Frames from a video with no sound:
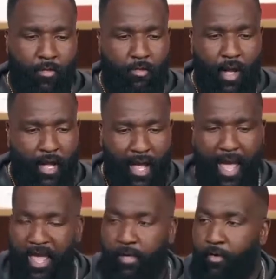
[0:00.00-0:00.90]
I
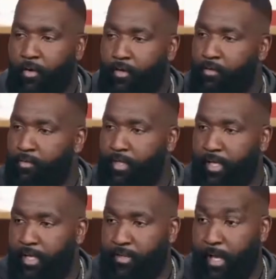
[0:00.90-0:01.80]
hate going through
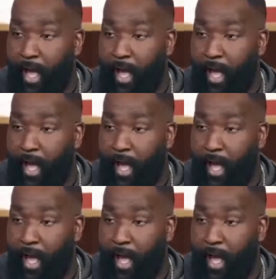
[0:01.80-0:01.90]
TSA.